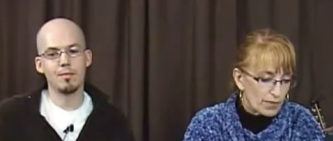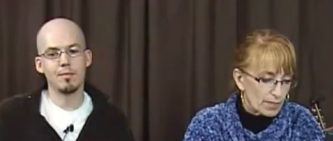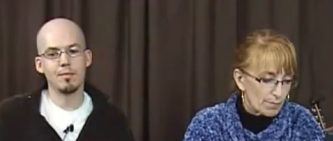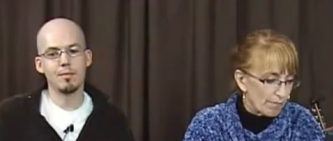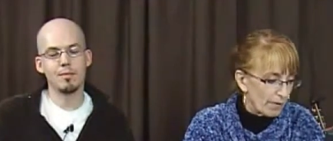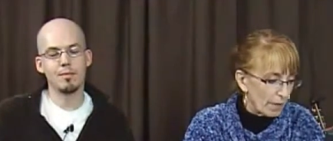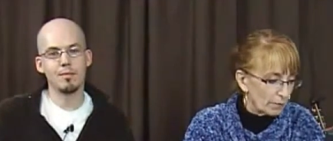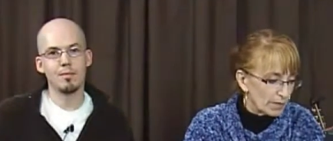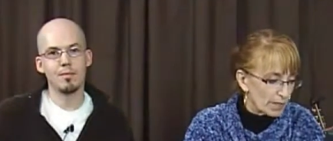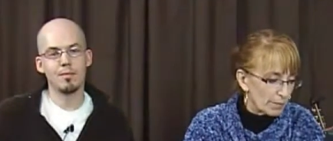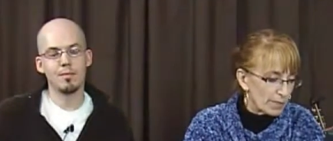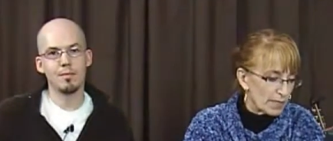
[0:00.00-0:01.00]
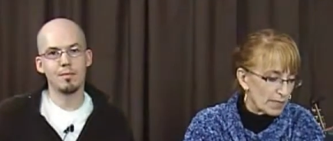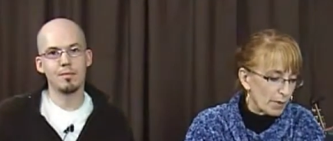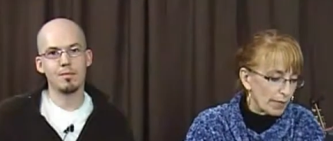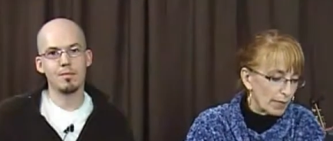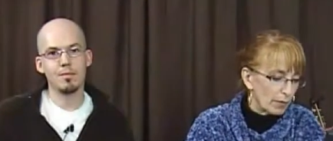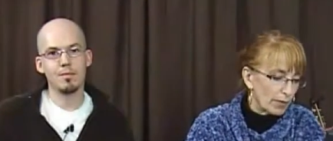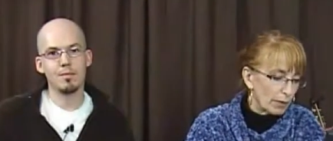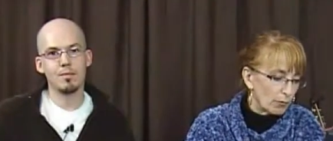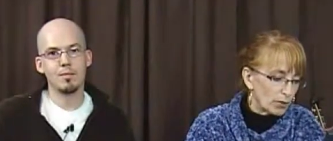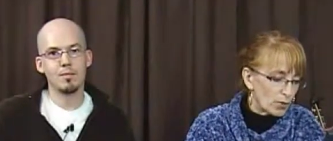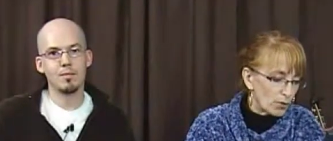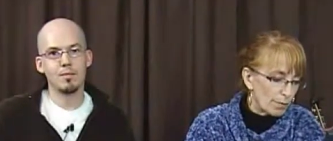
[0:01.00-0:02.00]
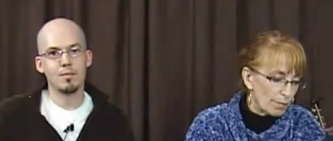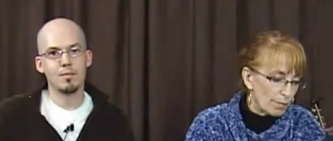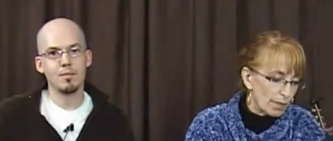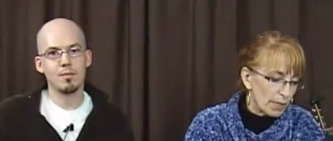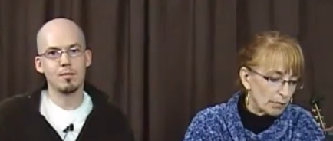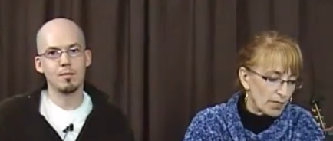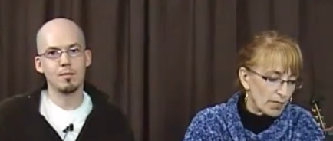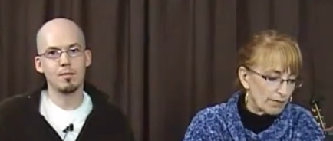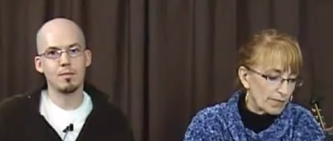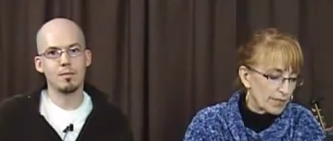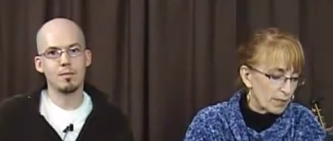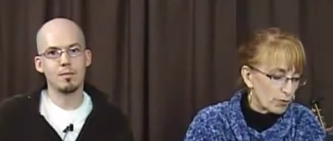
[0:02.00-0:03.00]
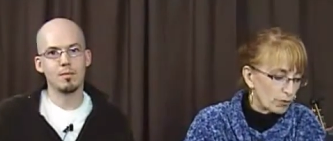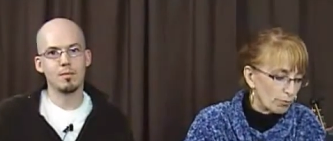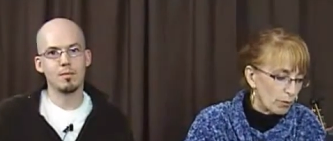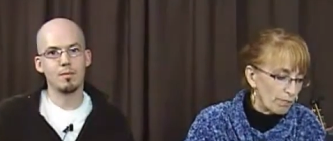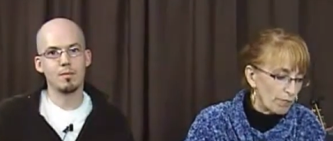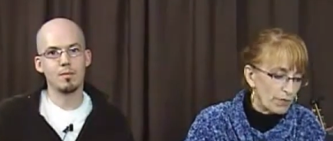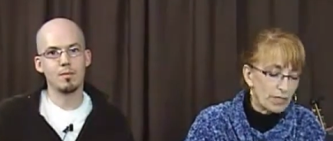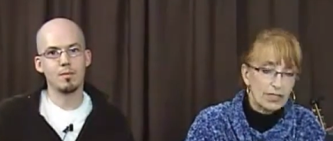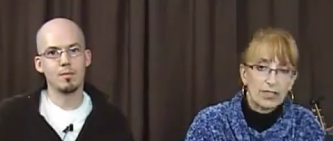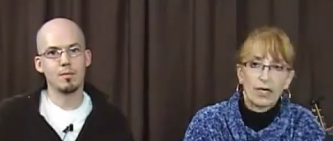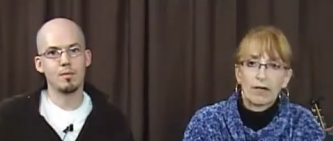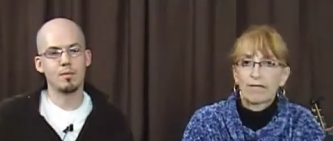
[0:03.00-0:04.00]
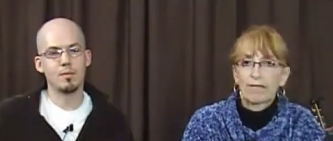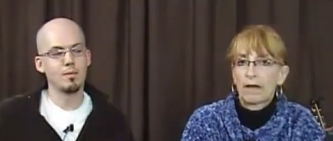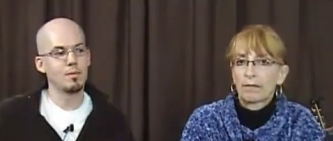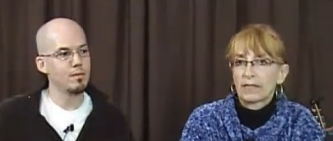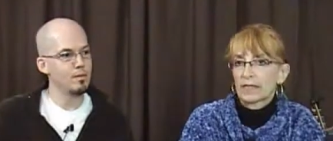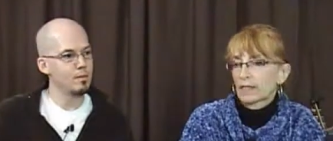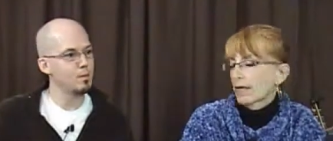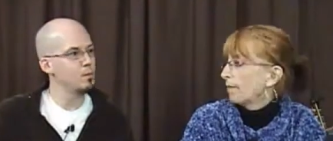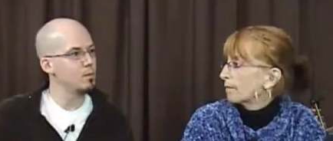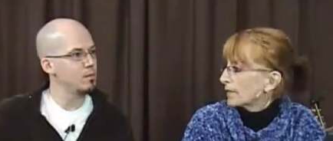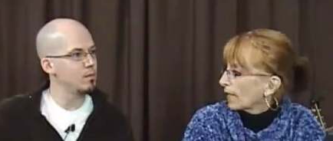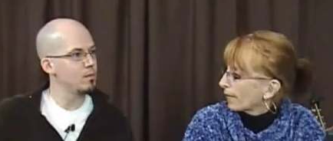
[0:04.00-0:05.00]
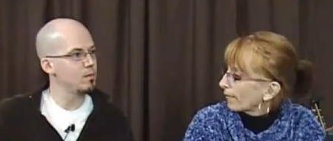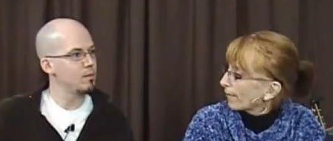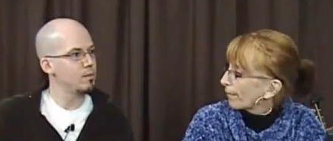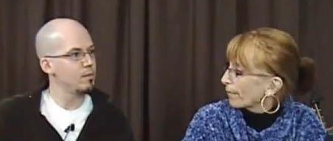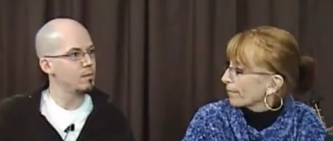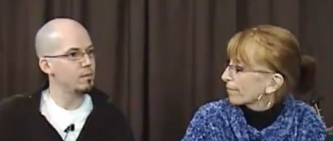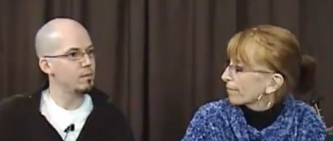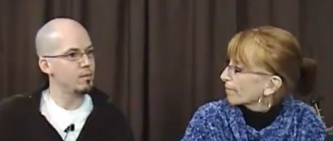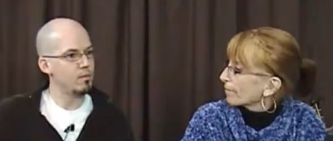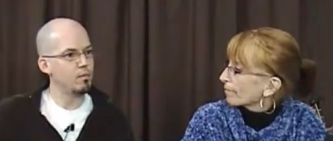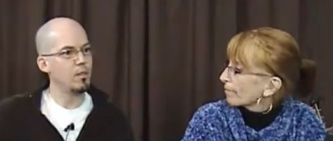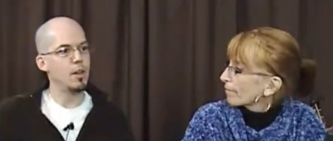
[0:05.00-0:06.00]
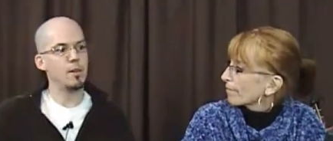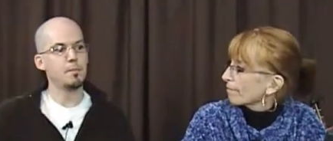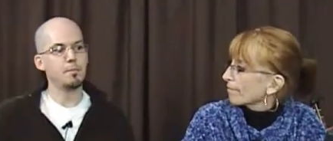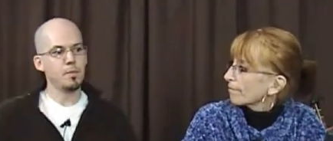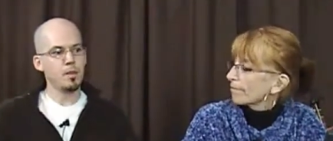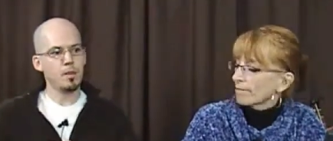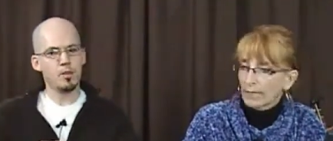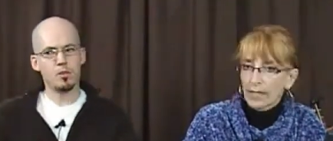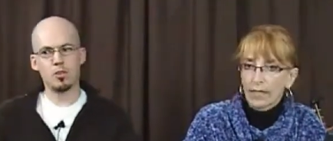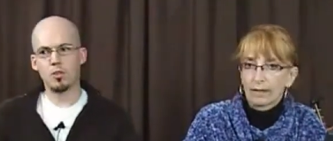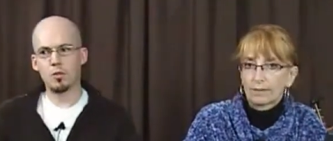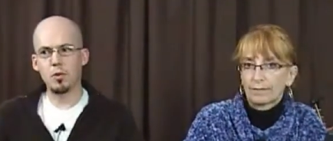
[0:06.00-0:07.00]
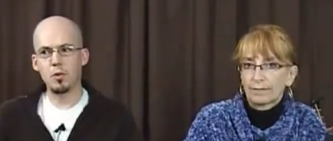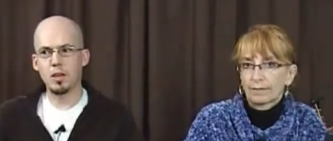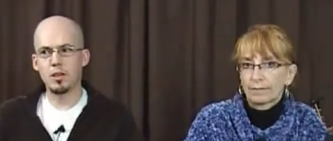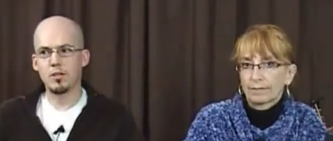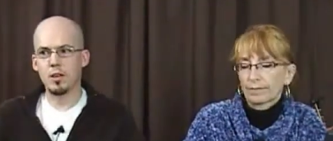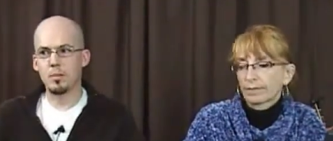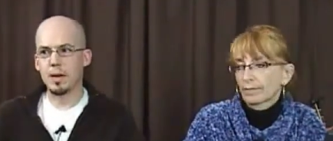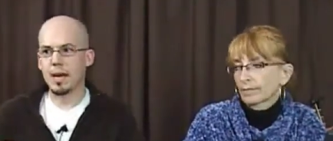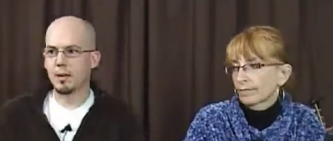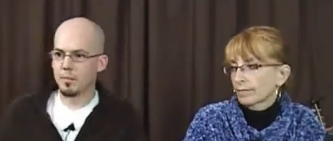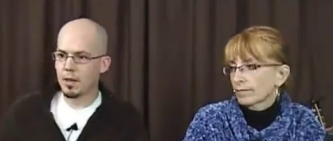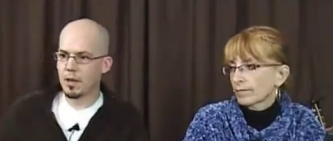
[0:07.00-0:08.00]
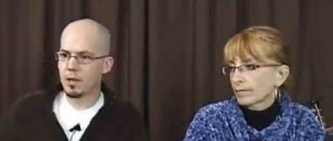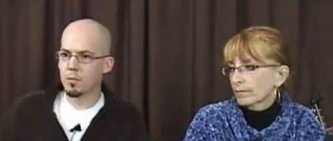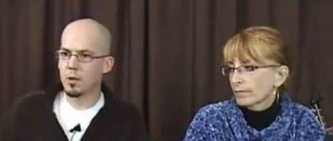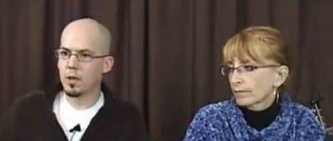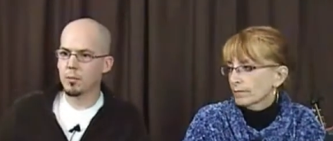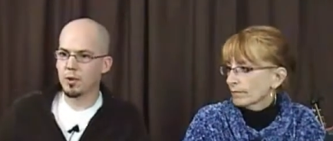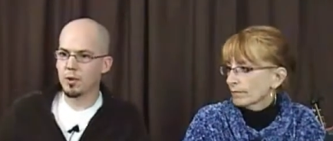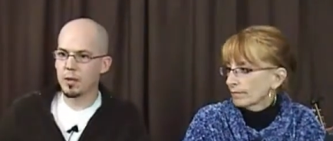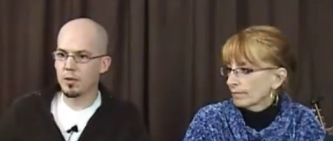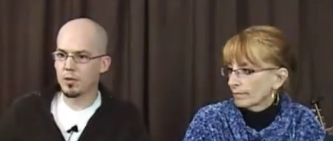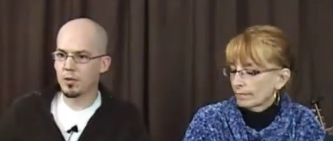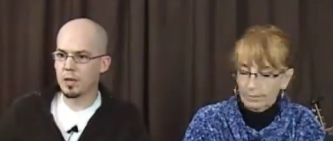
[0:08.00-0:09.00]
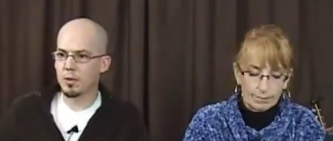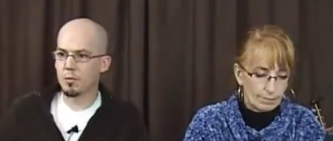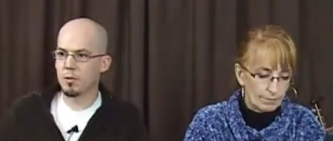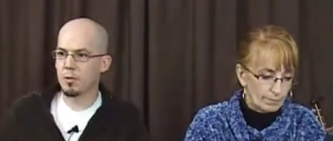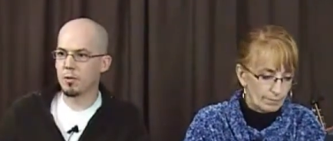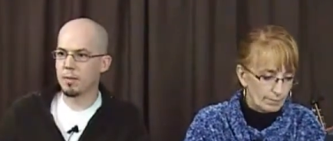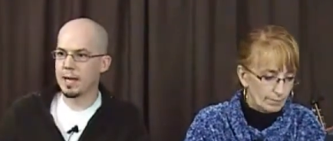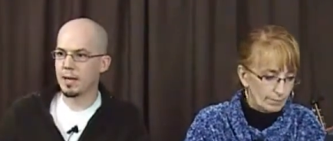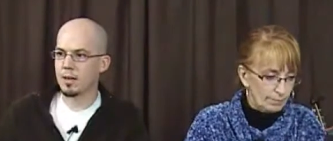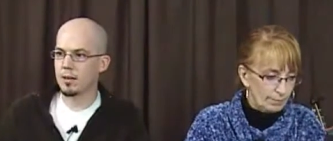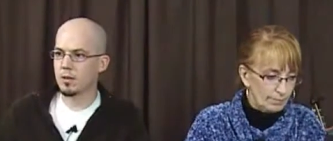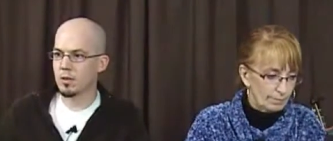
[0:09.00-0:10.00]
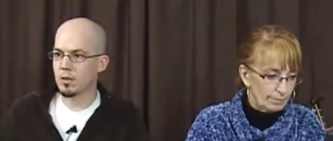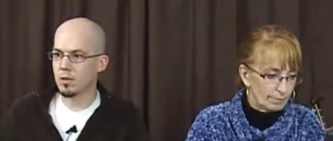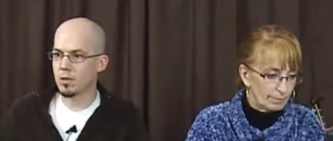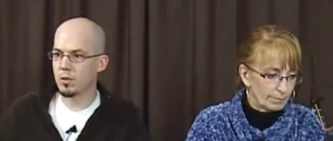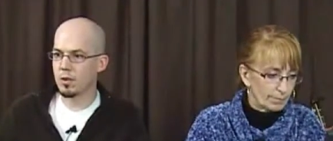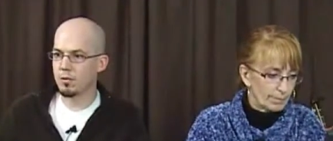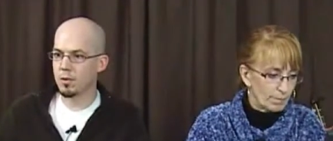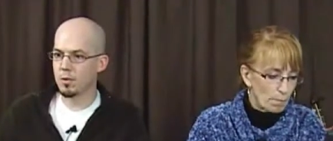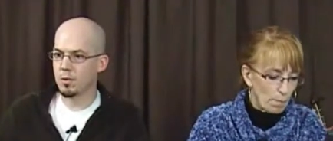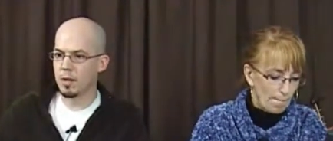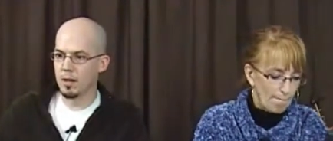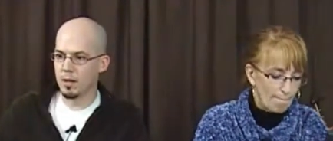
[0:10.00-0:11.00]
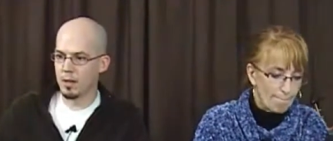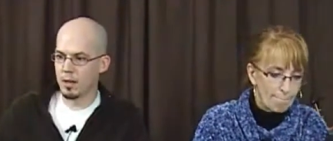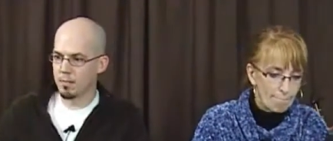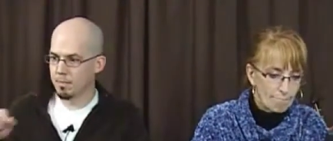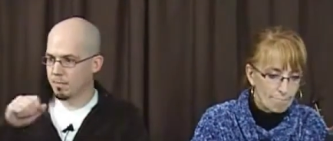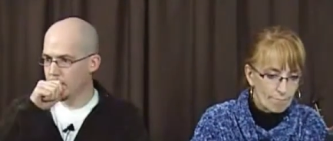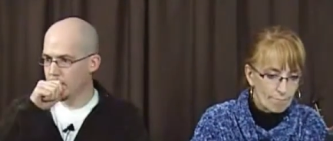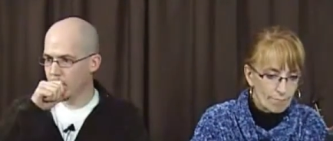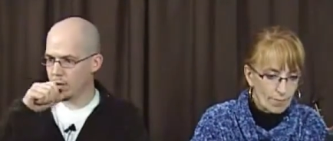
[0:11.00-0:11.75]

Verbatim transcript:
Speaker 1: since my family's a bit spread out and I would enjoy being able to have a central point for the entire family to come together.
Speaker 2: Okay. So there's a few things there, Matt. I'm going to pull up your email just so I can refer back, just because there's quite a few, mm-hmm.